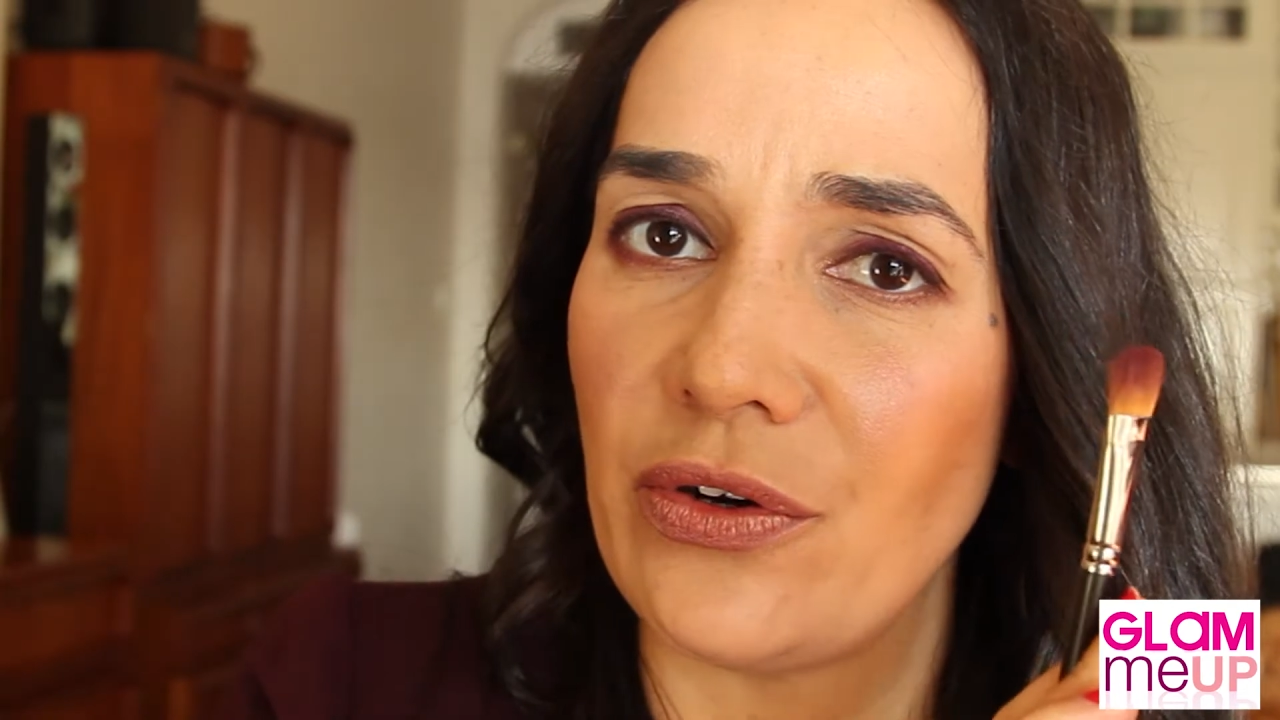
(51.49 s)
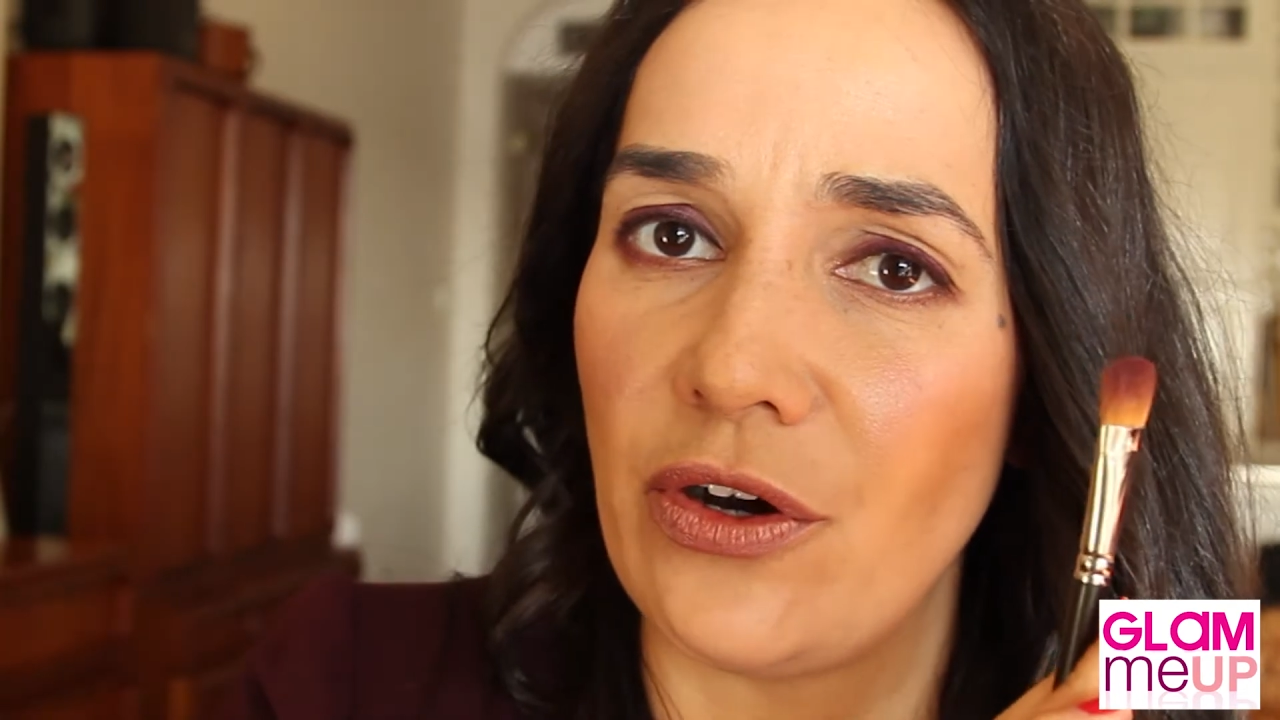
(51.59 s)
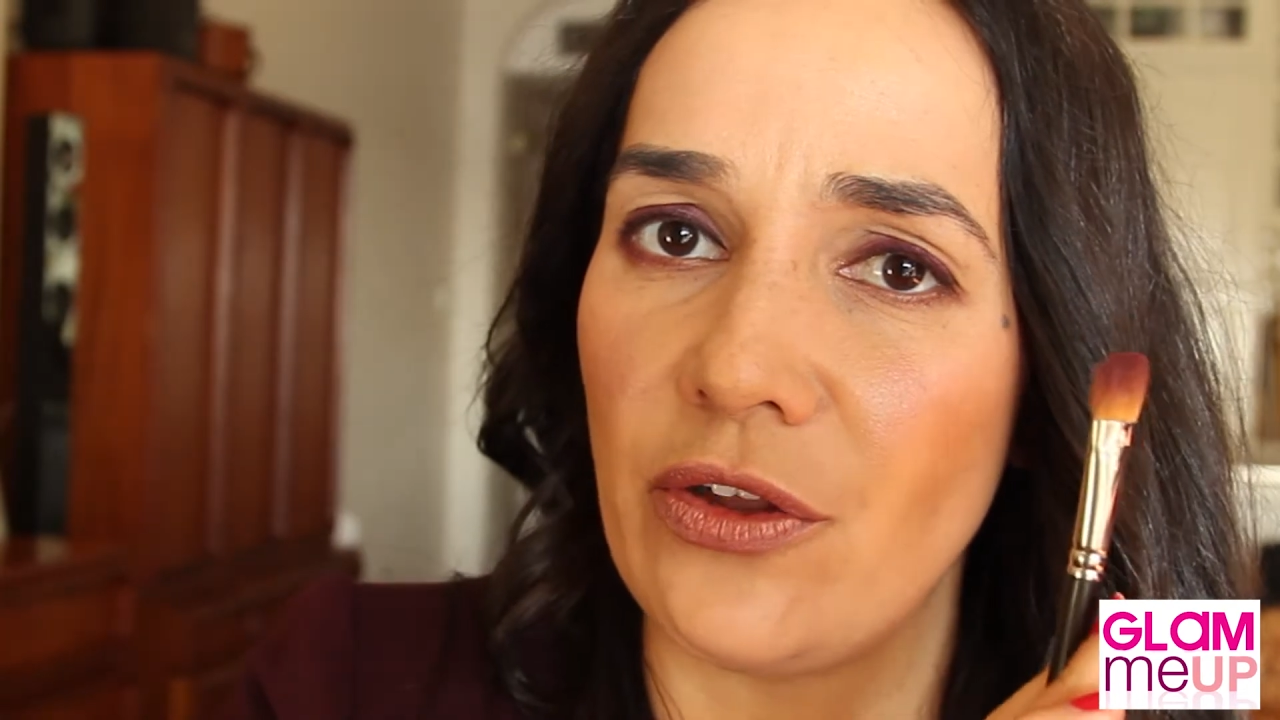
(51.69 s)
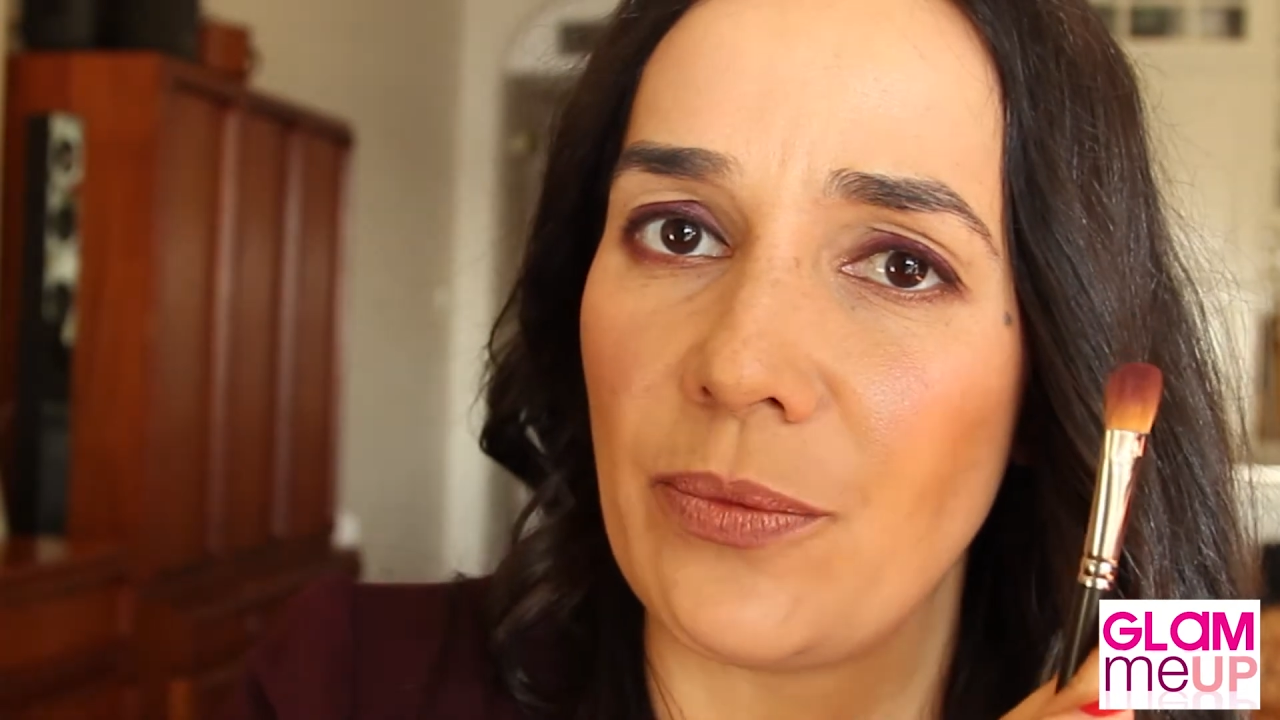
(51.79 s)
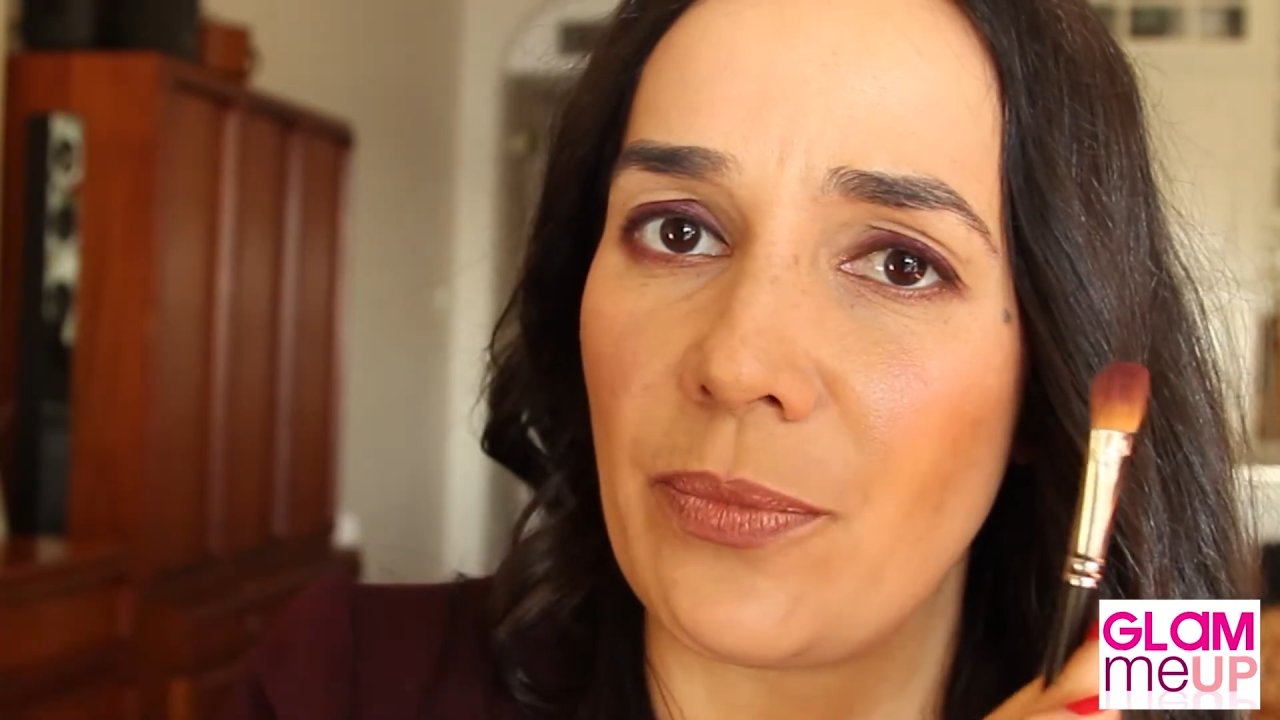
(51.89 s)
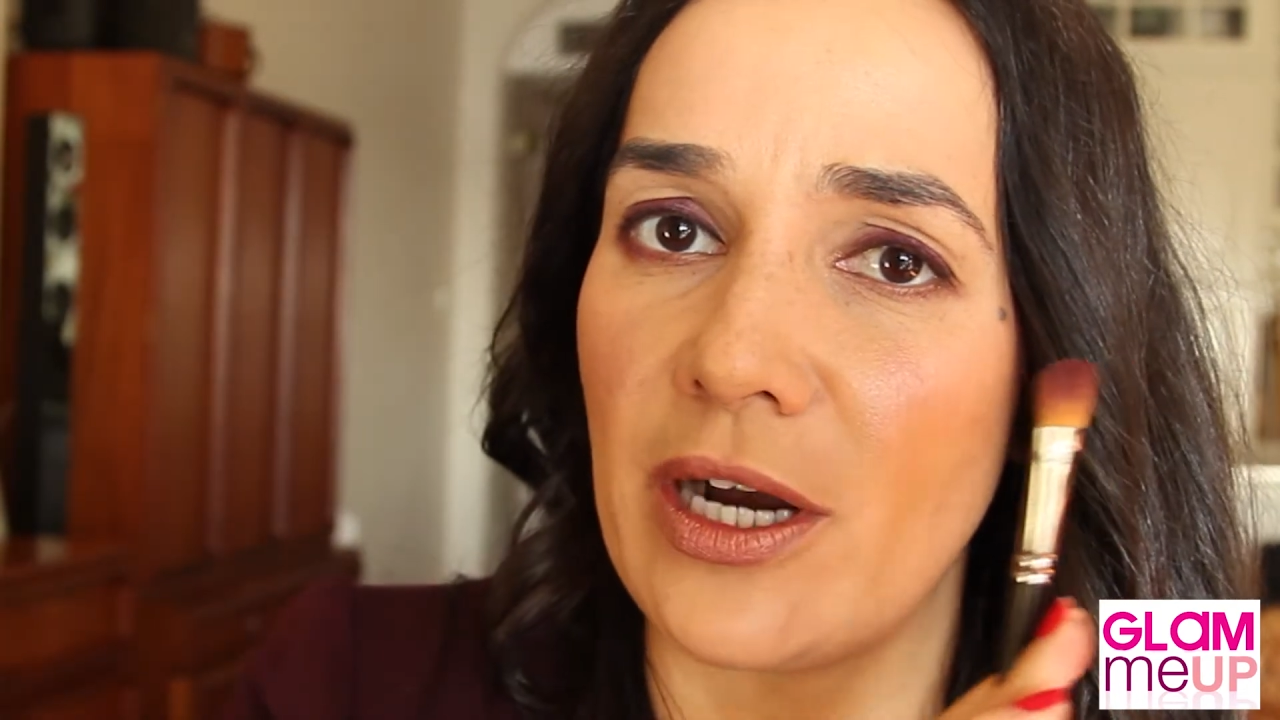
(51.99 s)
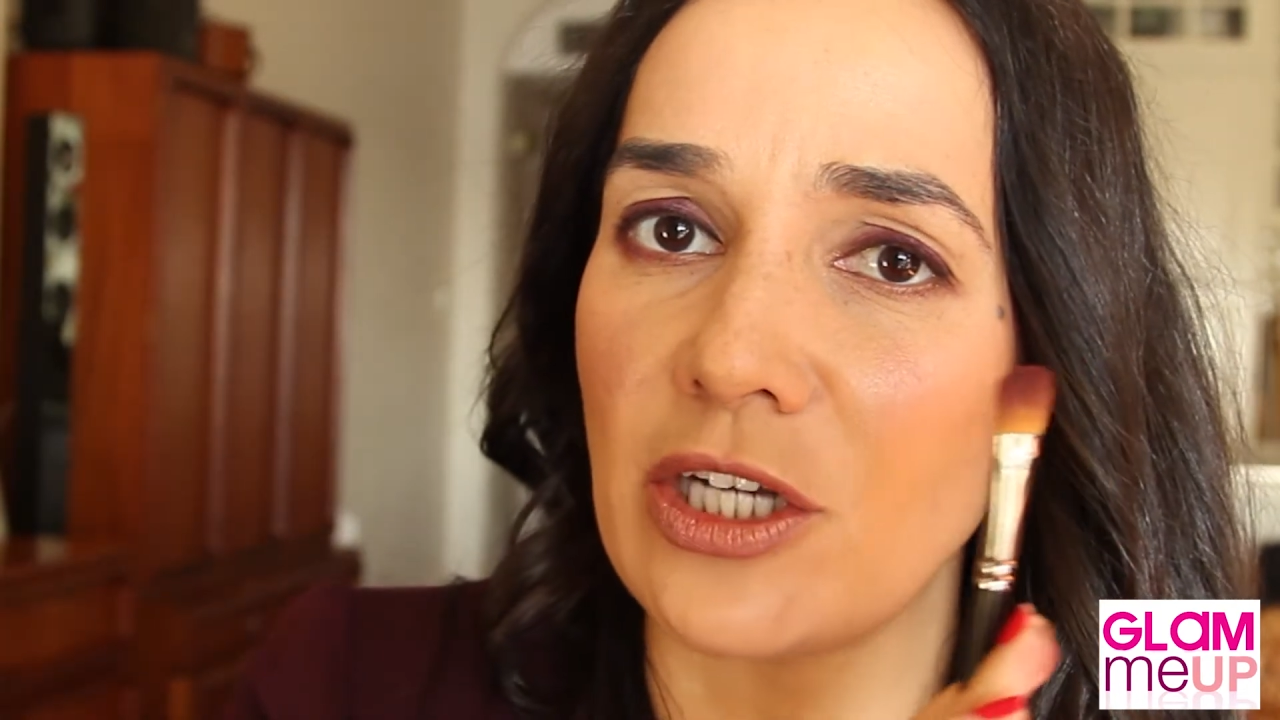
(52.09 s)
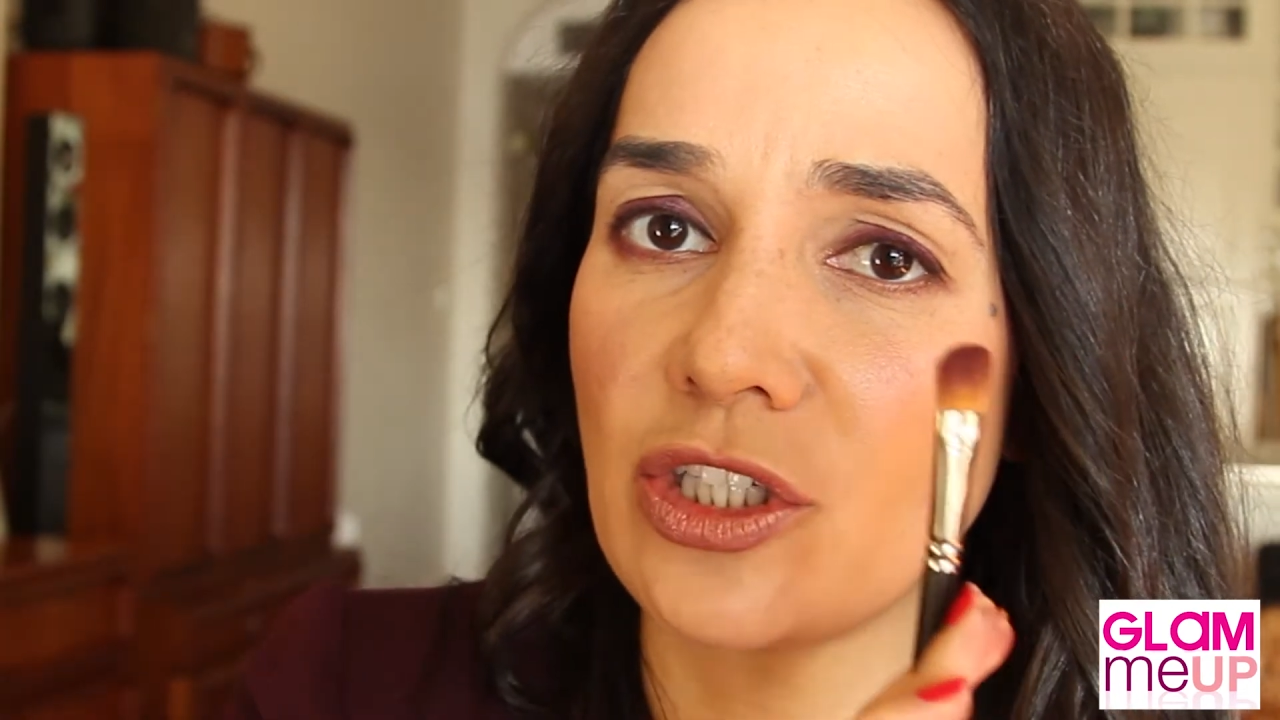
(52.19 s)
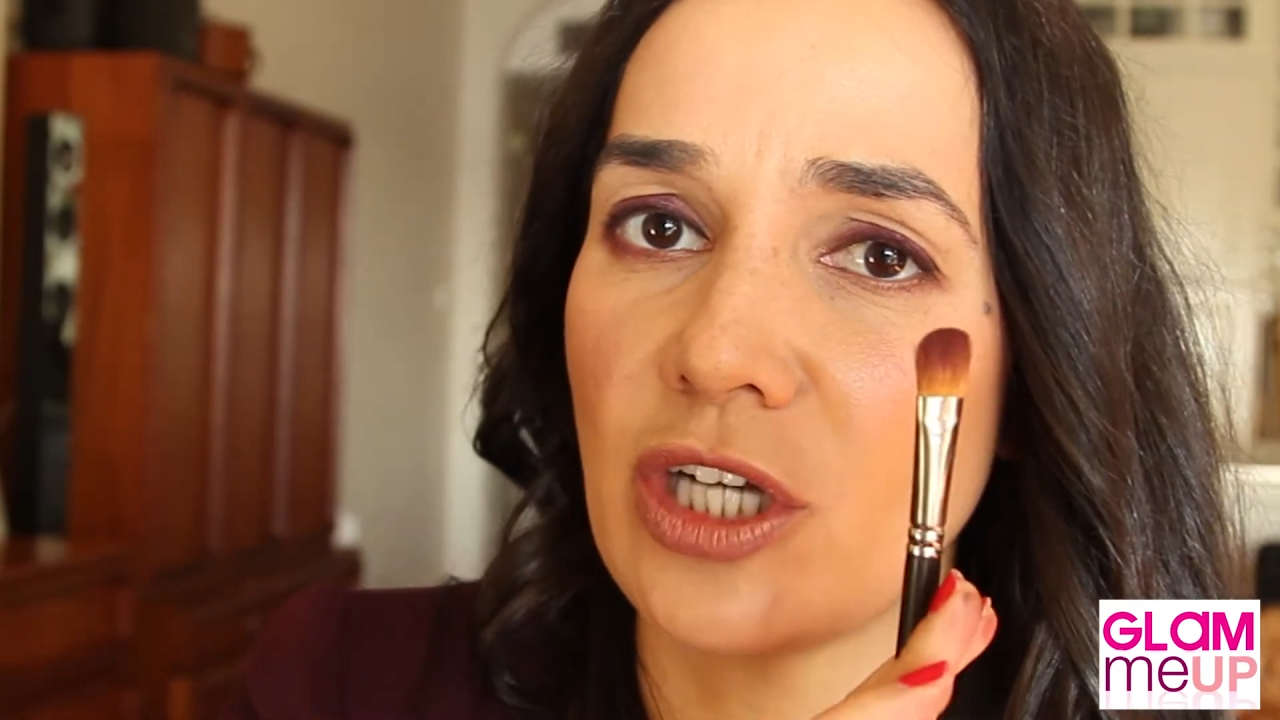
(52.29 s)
on the brush.